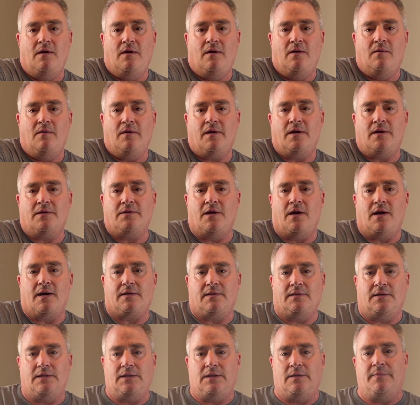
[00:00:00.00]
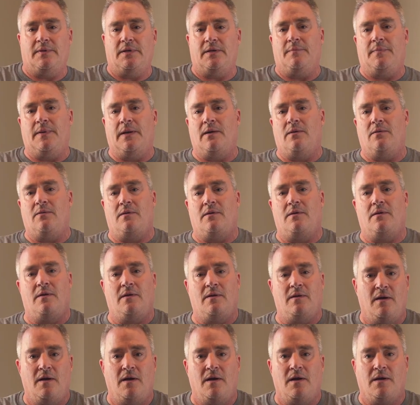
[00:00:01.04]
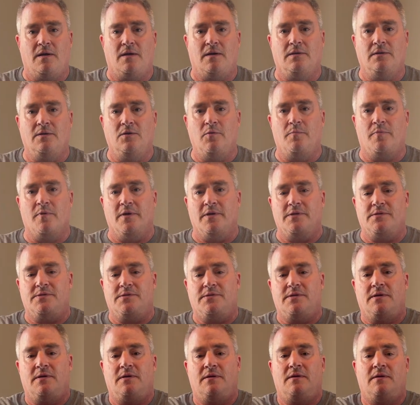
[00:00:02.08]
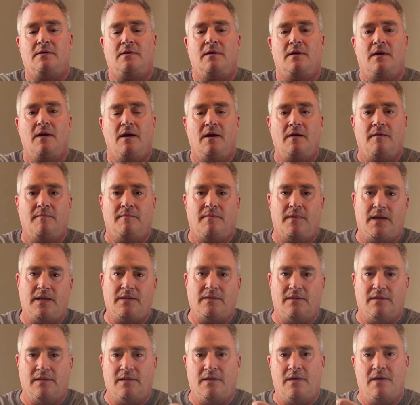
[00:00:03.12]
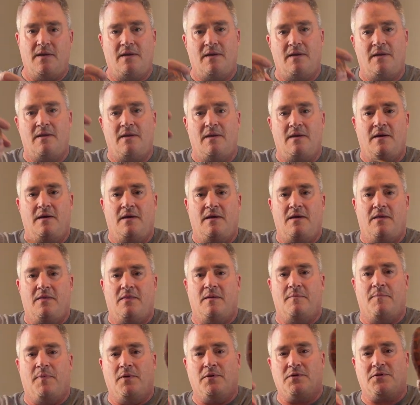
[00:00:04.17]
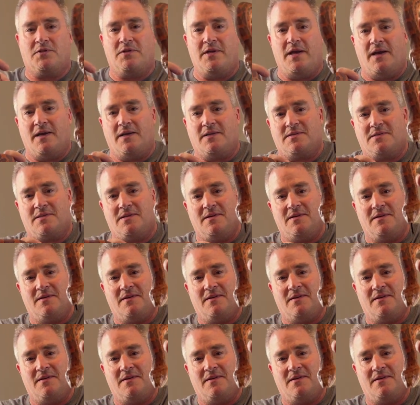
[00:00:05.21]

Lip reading: we're going to talk a little bit about Colubrids, mainly the bull snakes.